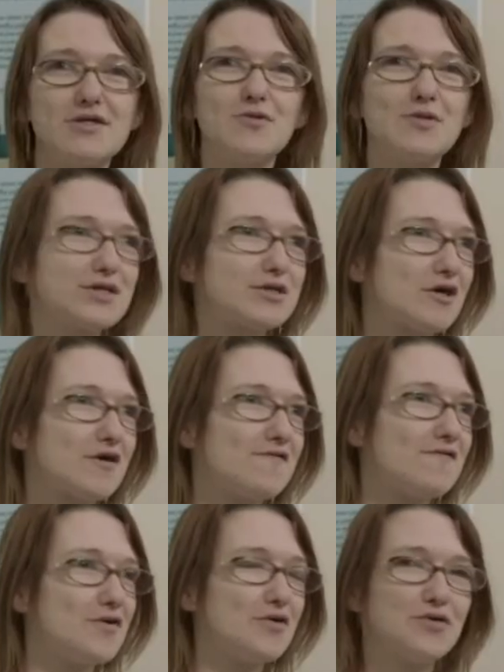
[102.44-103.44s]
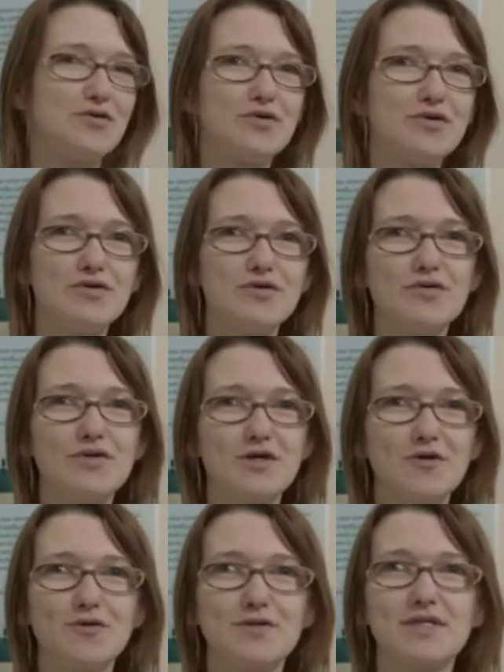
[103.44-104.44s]
There's always staff on,
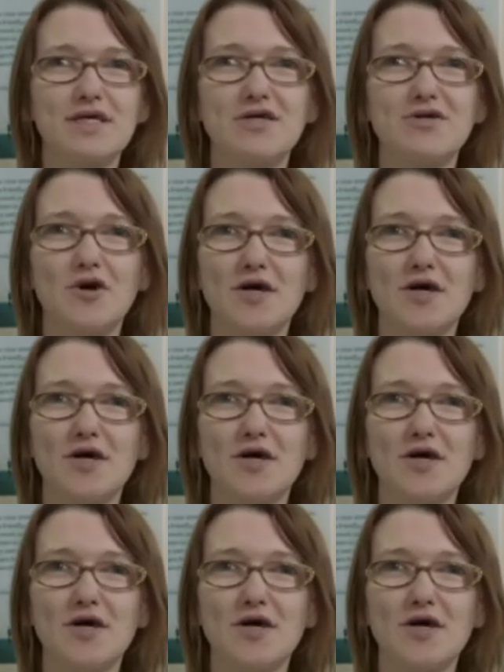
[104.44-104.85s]
they'd always take